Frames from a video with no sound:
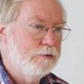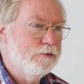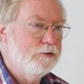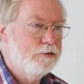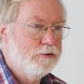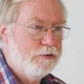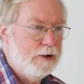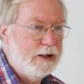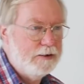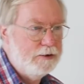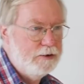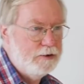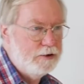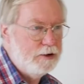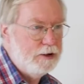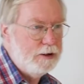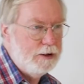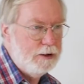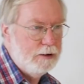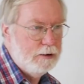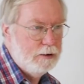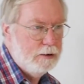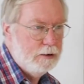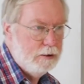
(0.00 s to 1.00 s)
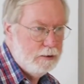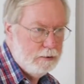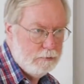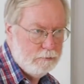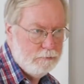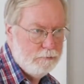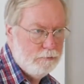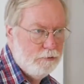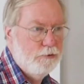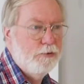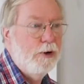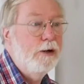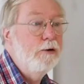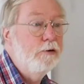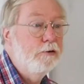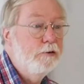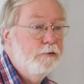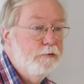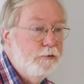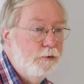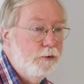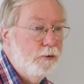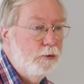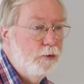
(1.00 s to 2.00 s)
strategy, growth
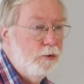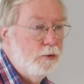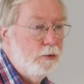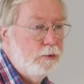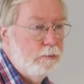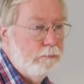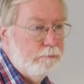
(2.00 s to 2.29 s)
for all.